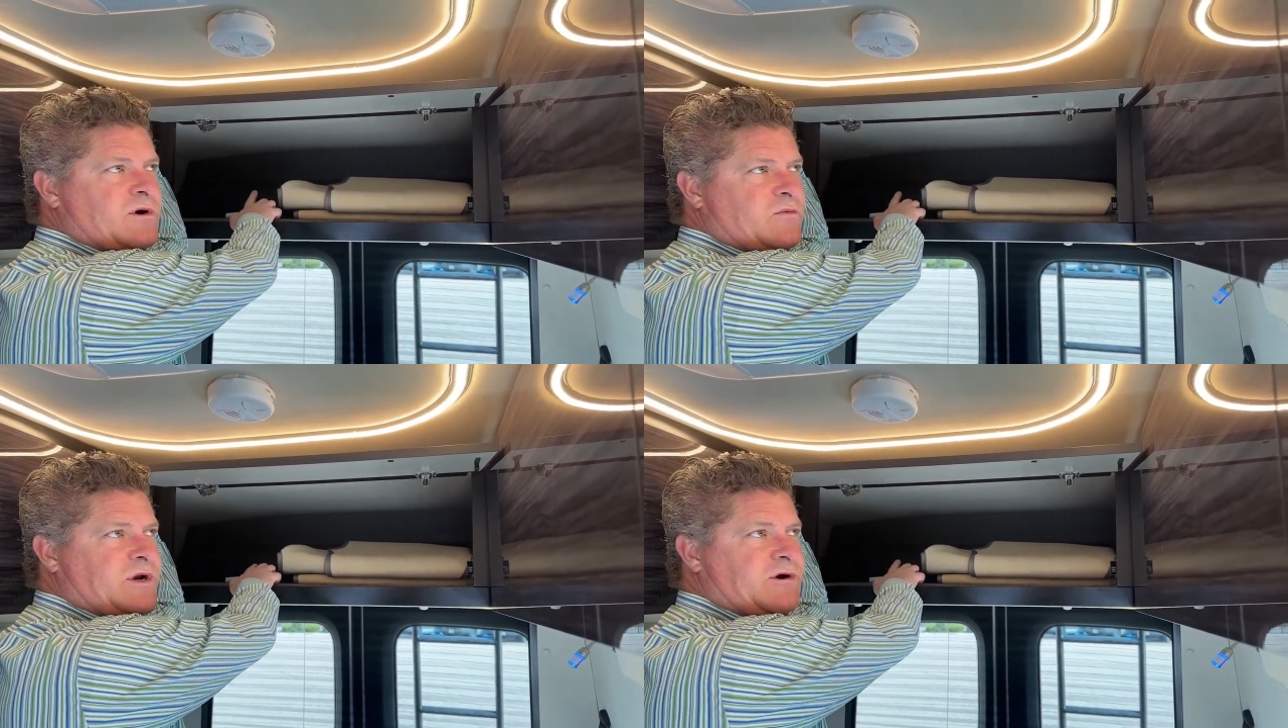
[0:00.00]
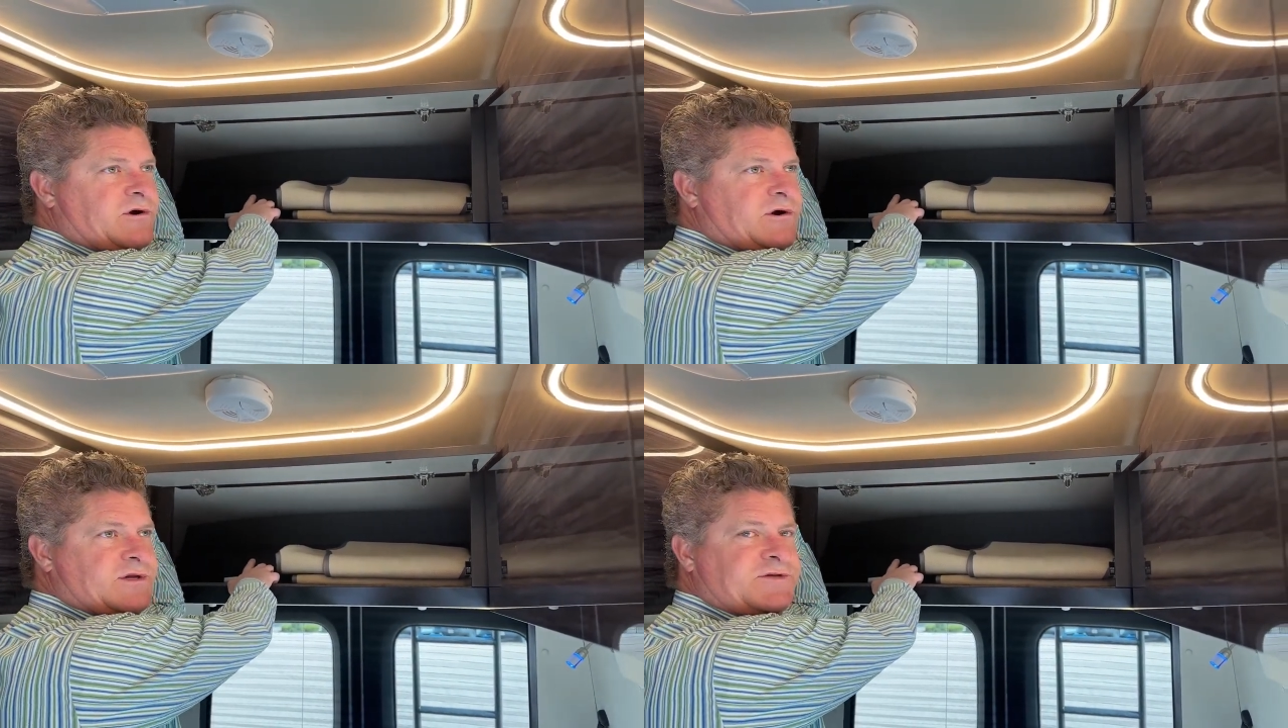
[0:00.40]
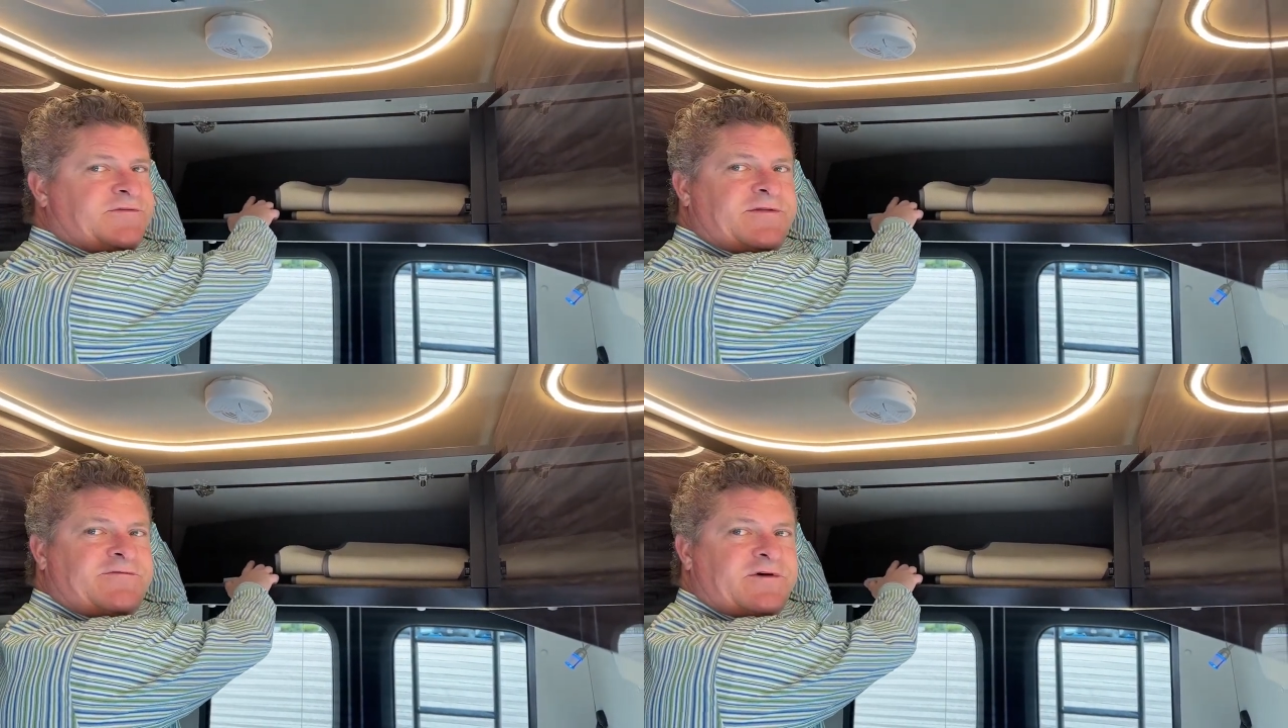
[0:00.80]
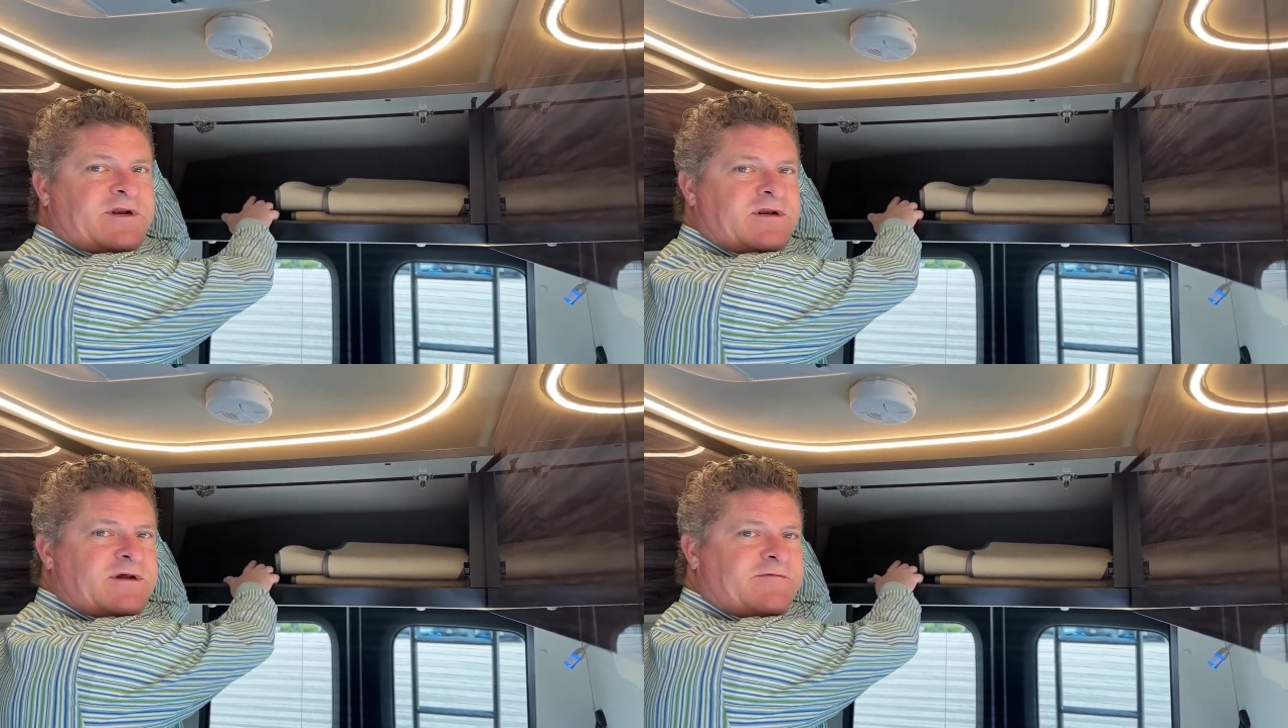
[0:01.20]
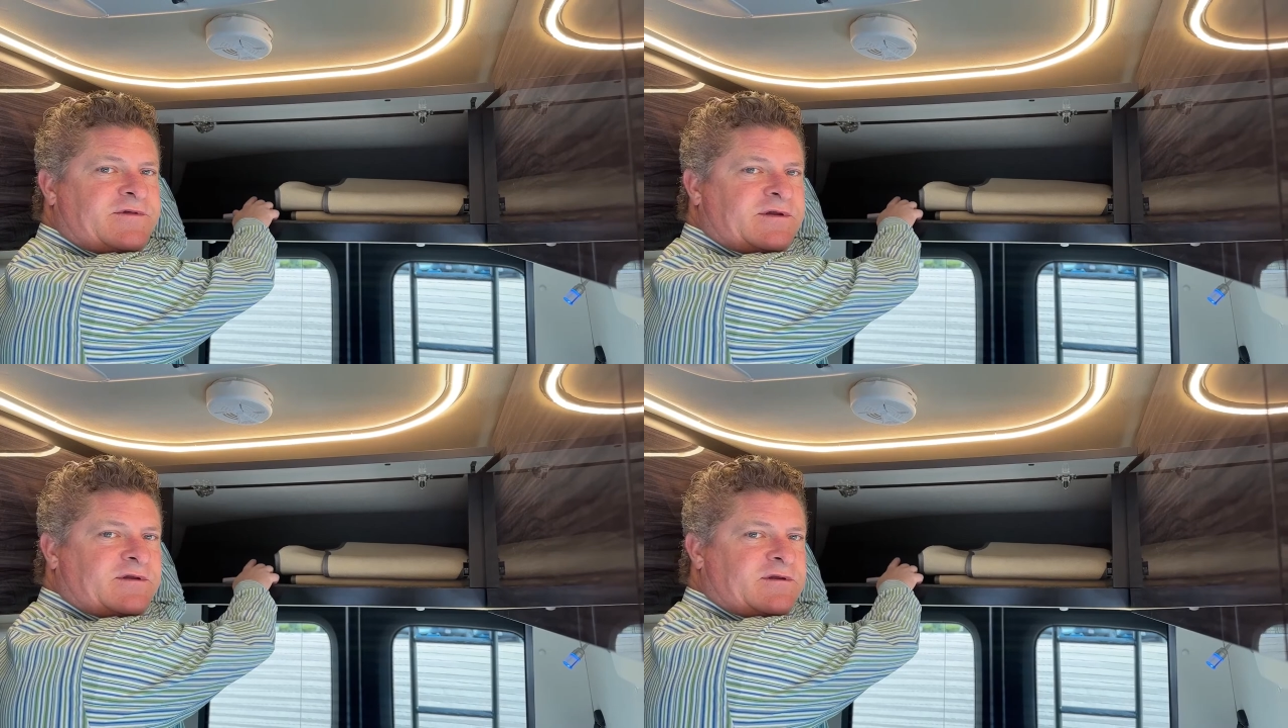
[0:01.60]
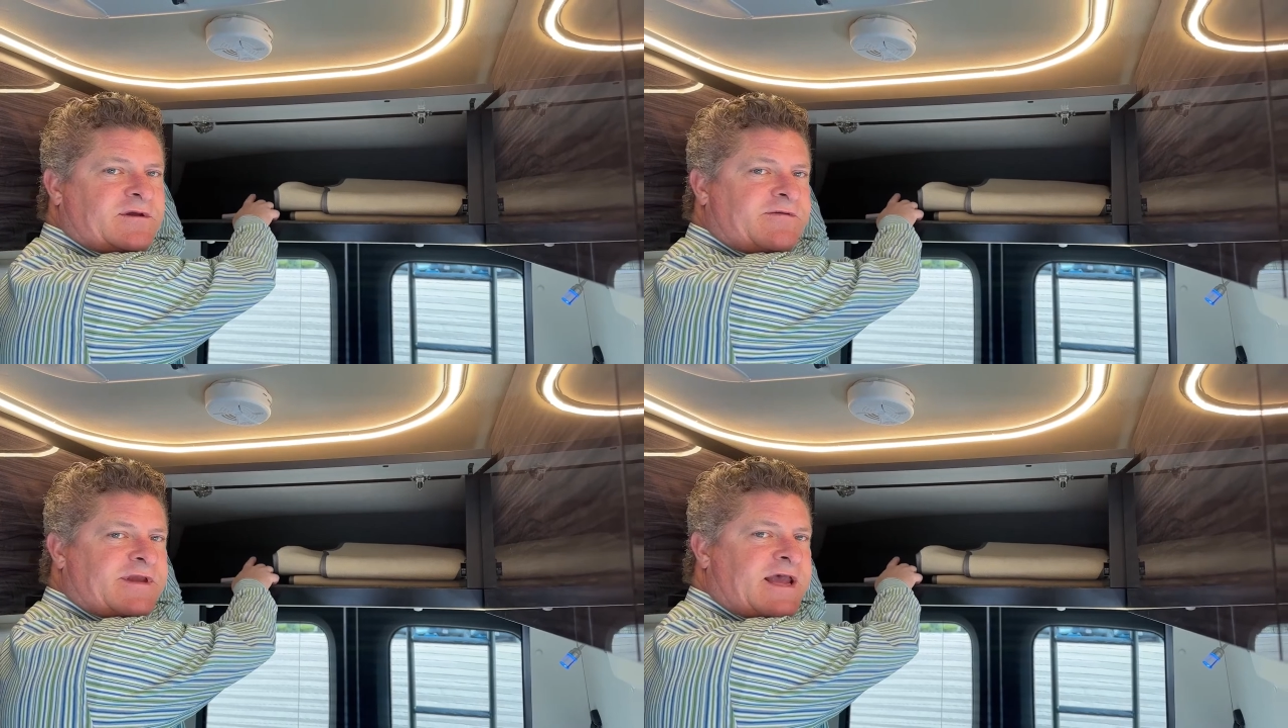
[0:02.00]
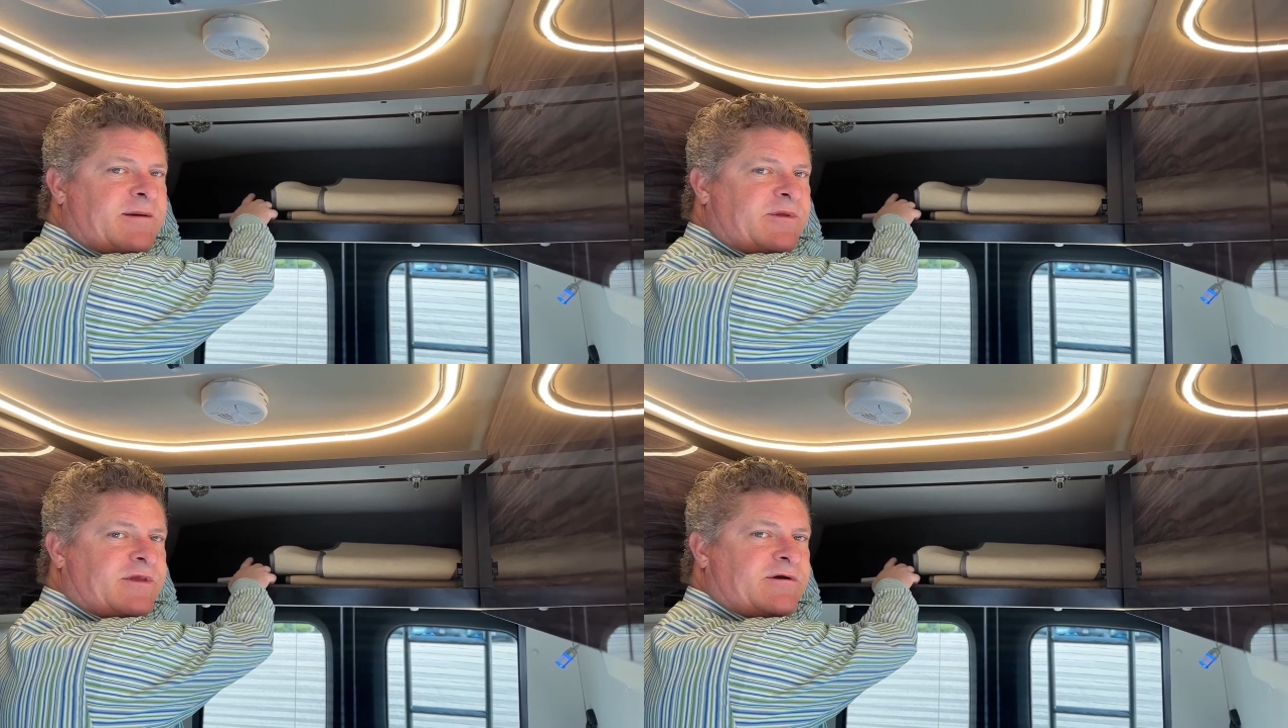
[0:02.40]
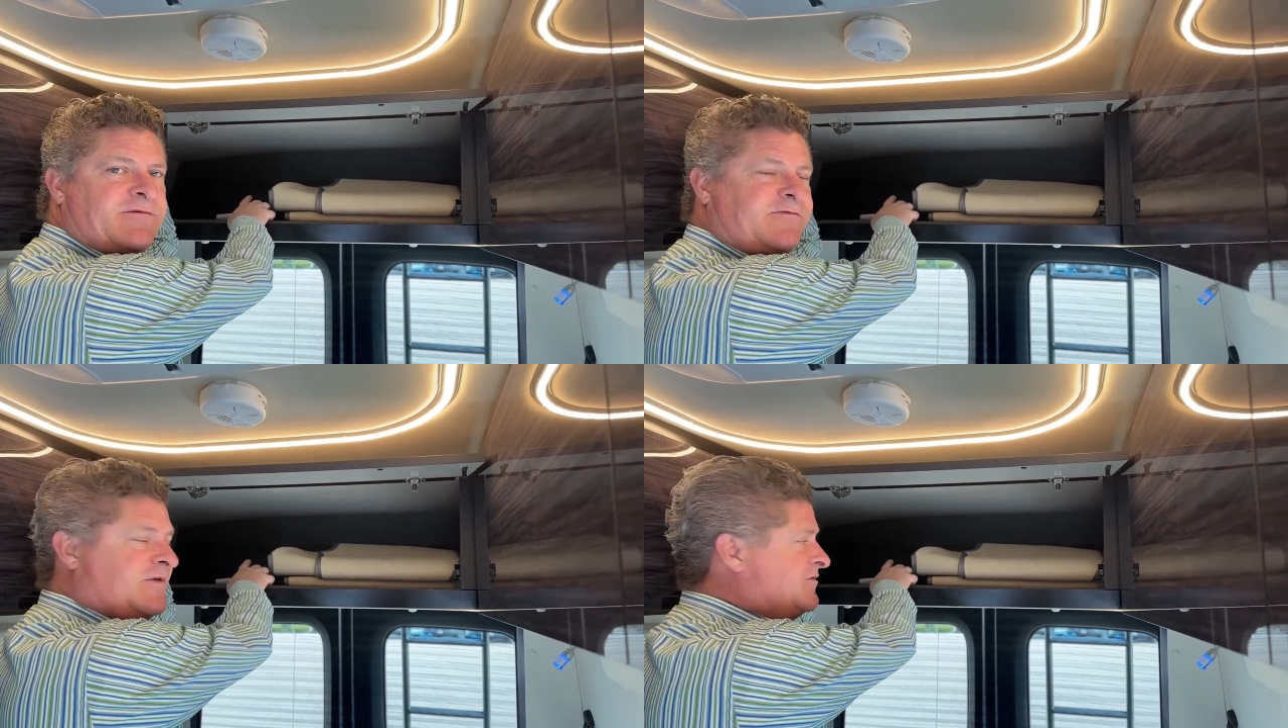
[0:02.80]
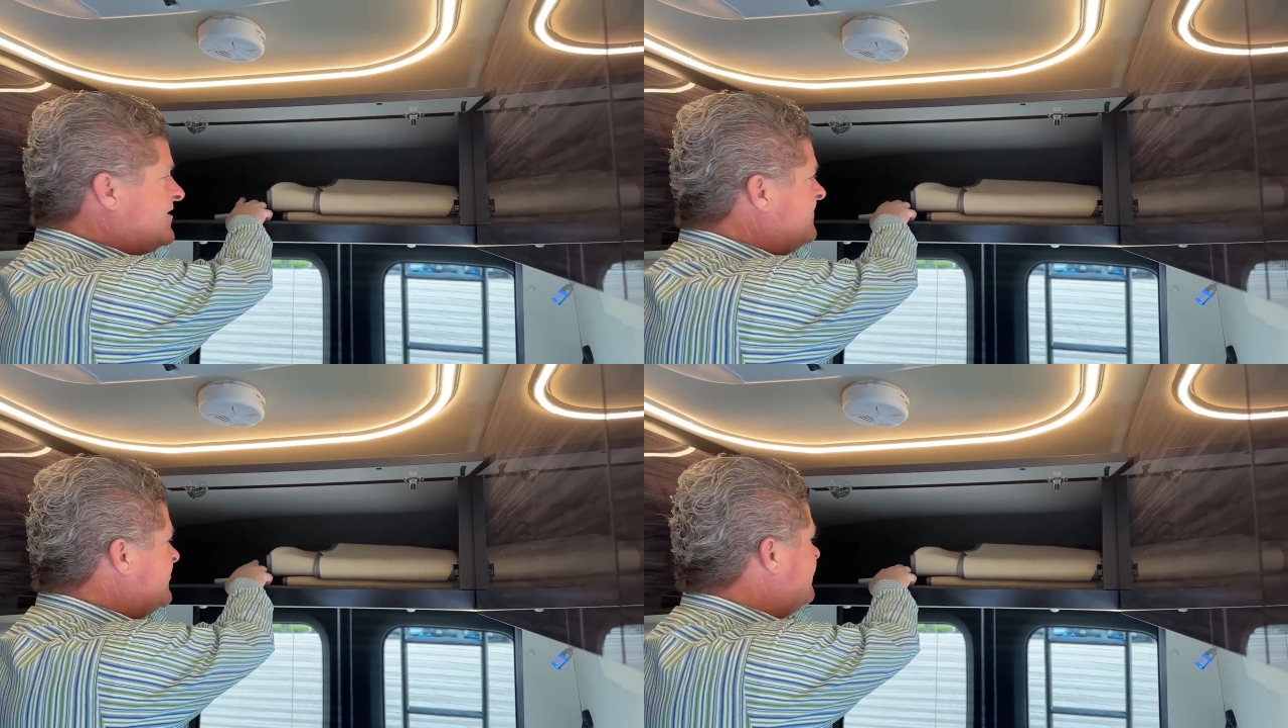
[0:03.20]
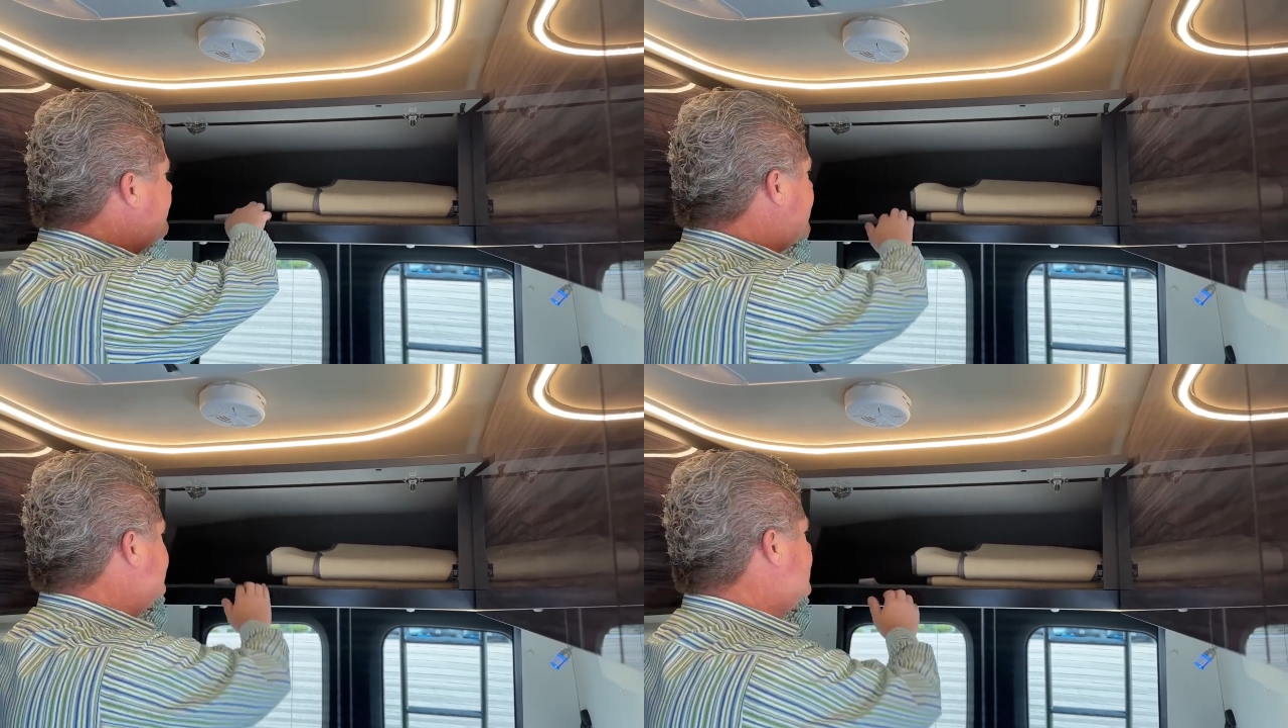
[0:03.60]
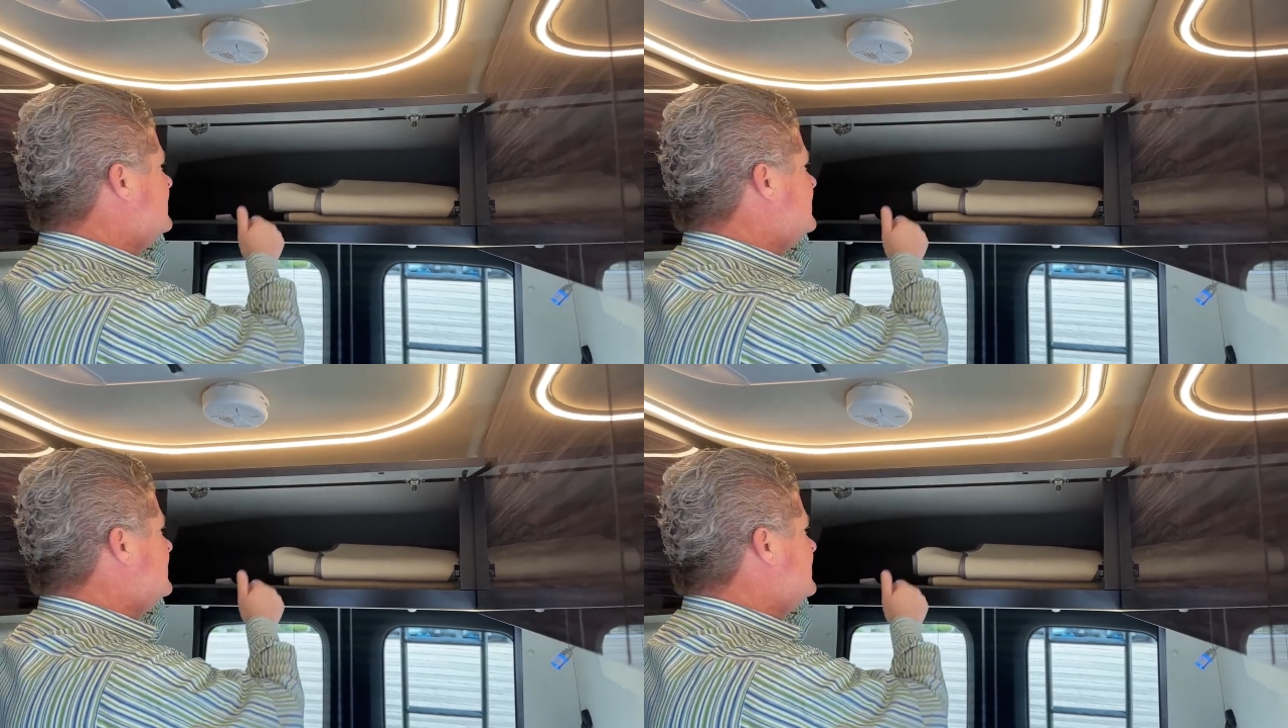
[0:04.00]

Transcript: window curtains for the front of the of the cabin there for the driver area.